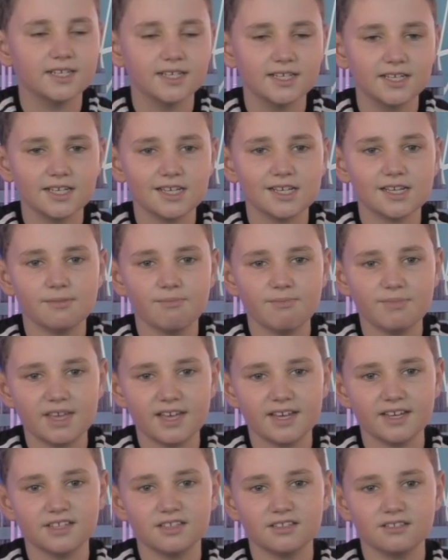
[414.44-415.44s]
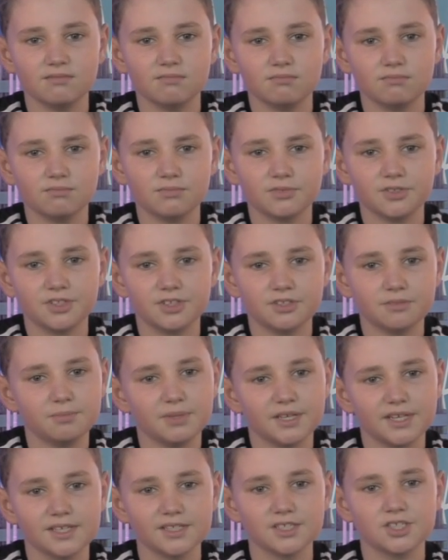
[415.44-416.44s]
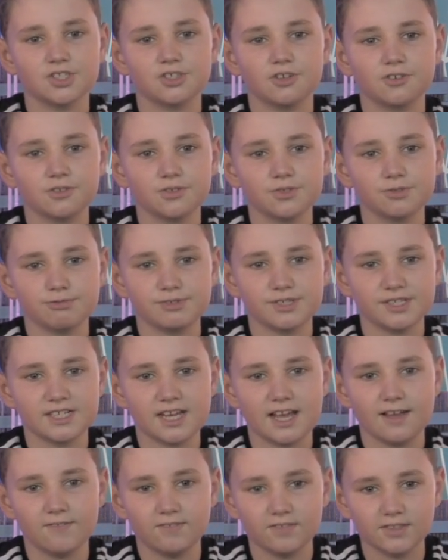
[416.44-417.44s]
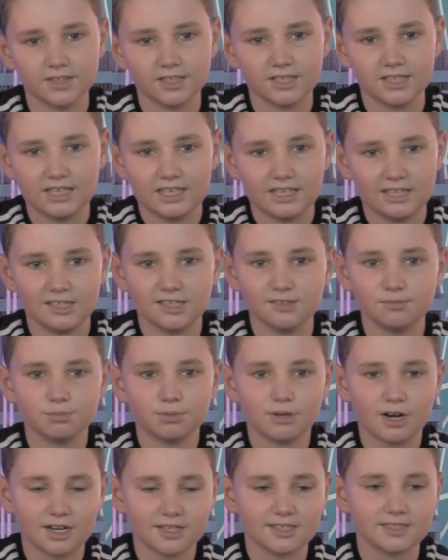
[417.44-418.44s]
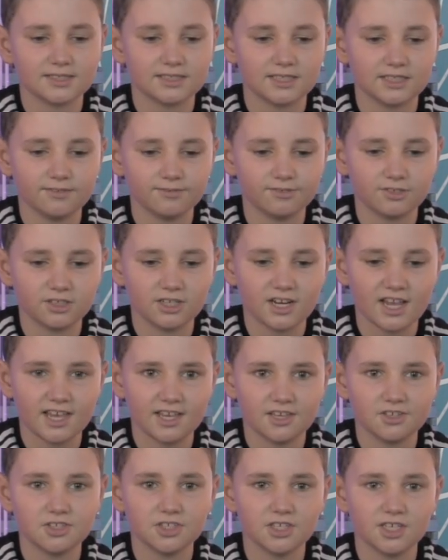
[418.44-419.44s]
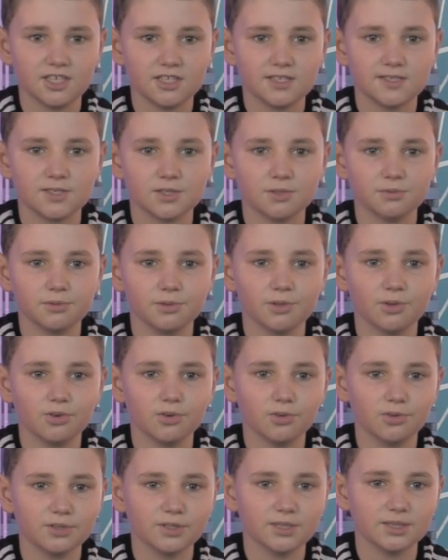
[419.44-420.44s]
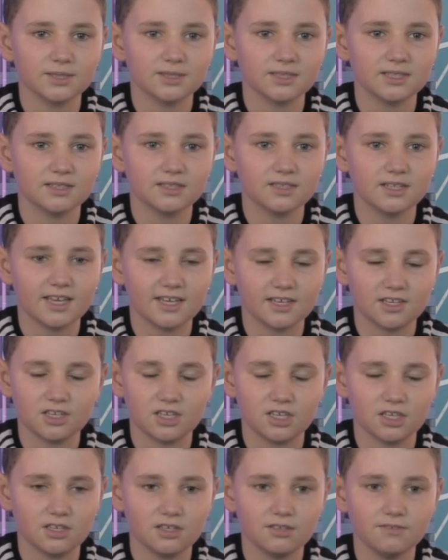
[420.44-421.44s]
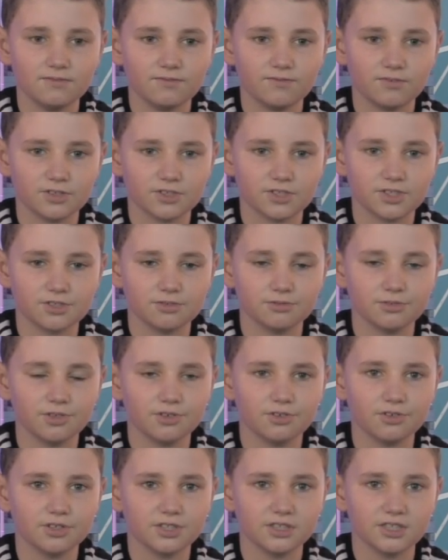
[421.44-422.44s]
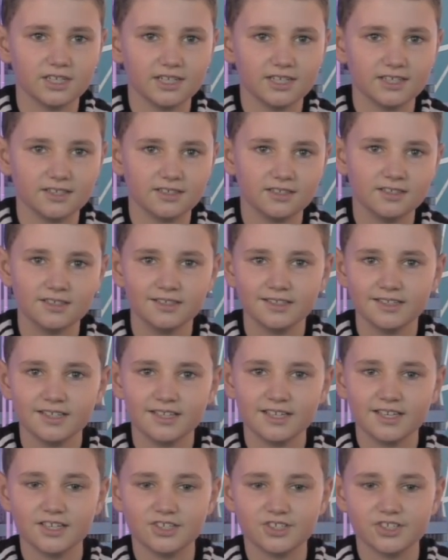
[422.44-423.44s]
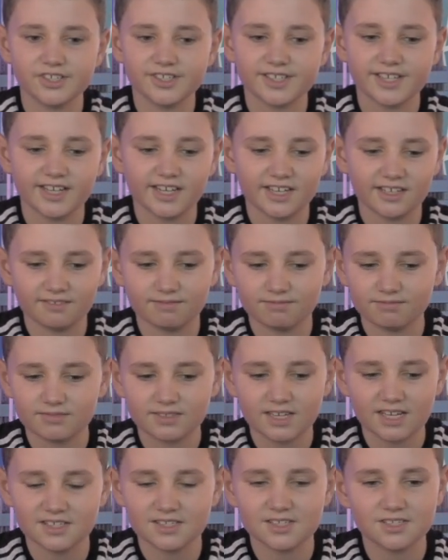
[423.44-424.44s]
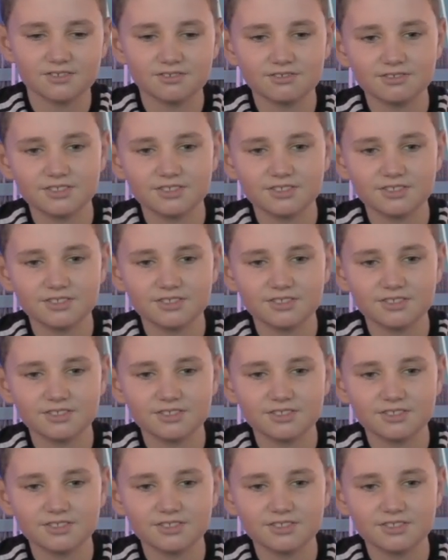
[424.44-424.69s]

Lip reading: And then one of the biggest struggles was definitely practicing for AQE so long and AQE for so long, and then it just getting cancelled,